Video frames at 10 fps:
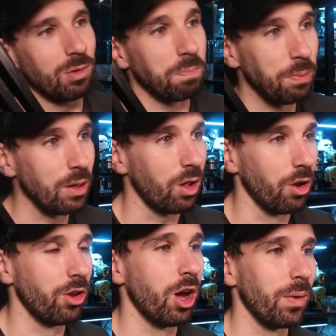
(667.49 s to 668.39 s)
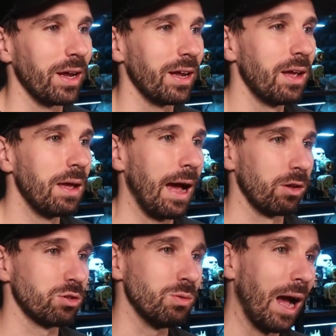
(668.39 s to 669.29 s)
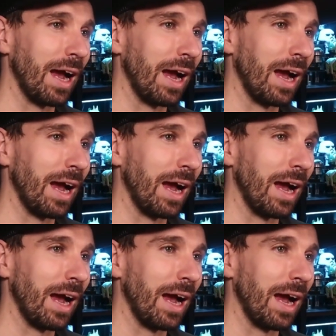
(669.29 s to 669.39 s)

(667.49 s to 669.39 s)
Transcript: It was built on knowing how to